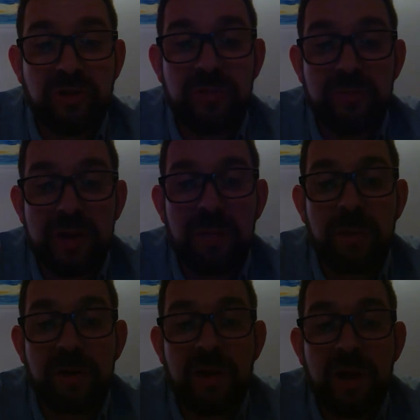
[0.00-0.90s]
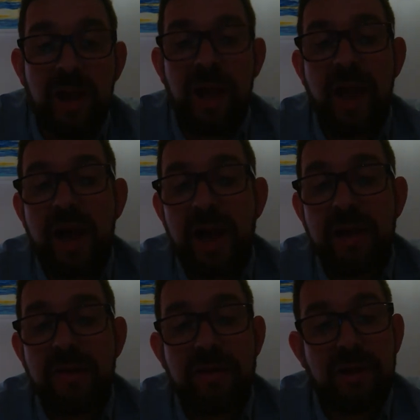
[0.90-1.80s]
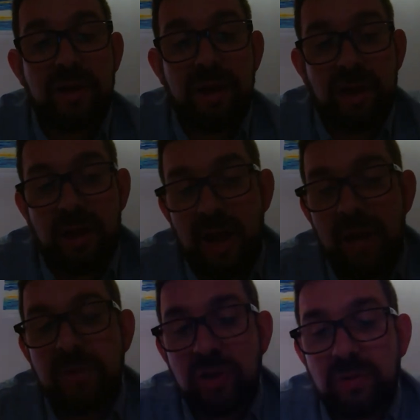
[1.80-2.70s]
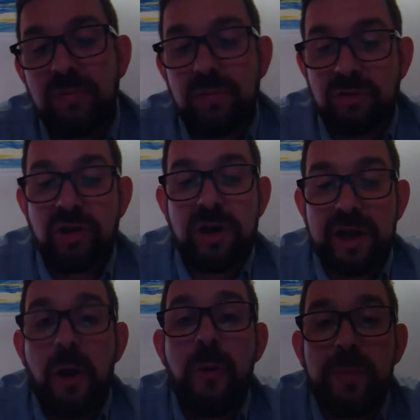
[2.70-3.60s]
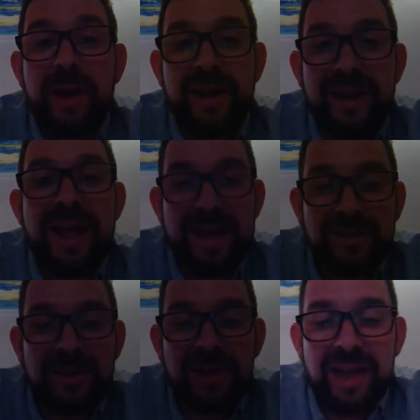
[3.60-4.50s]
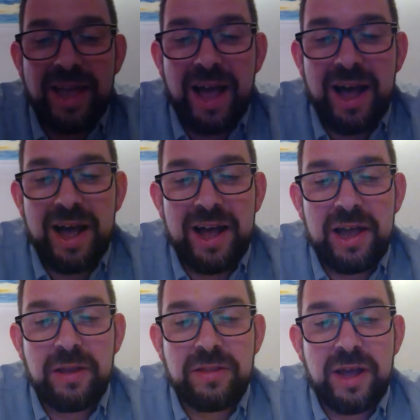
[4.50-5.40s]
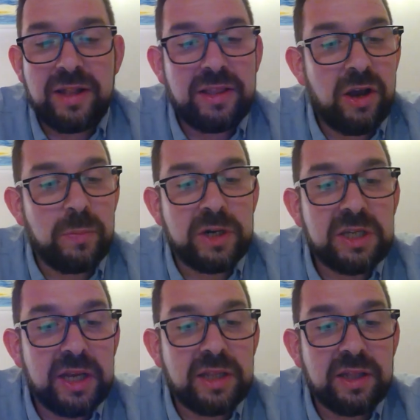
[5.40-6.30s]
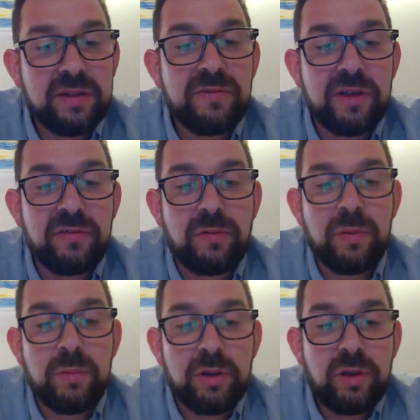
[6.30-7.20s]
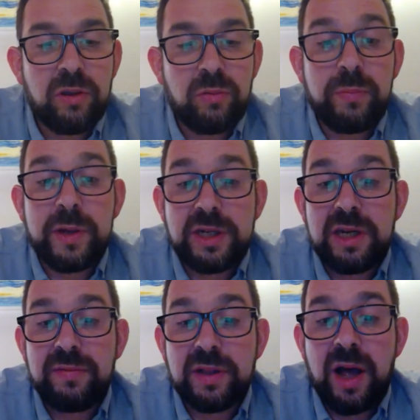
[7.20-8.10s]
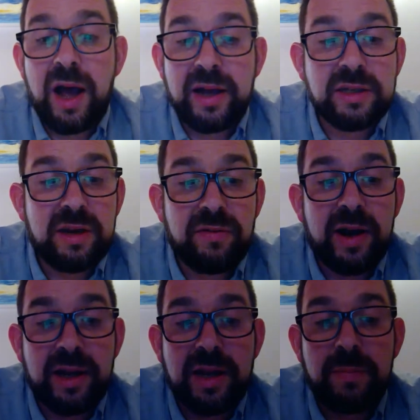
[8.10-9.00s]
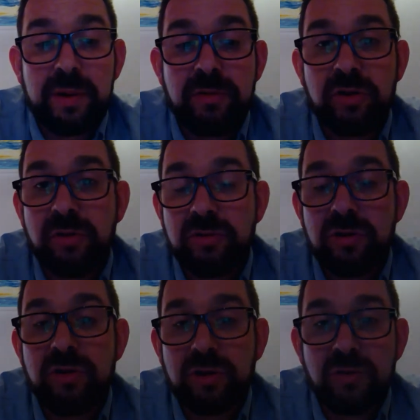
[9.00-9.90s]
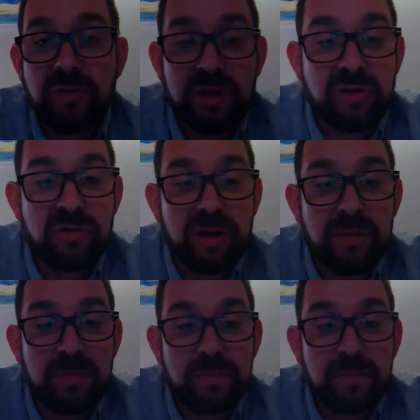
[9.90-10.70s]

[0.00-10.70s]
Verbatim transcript: in September, and I was certainly hoping at least uh, that the upper sixth and the fifth form would be achieving the highest ever academic results in the school's history.